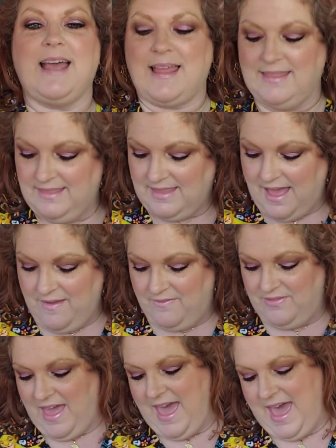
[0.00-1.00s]
I
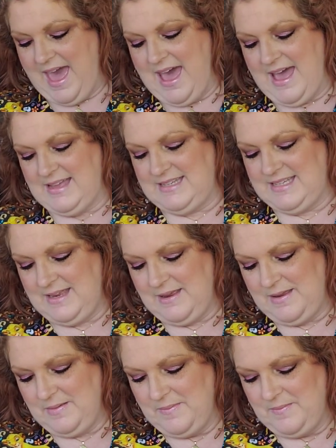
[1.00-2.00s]
love that.
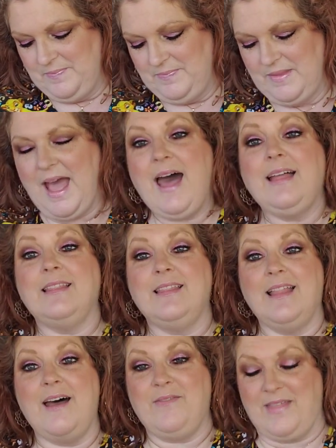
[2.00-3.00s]
I
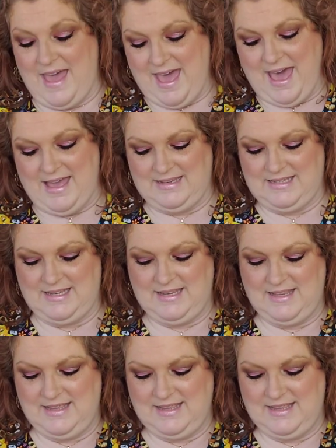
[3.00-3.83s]
love that.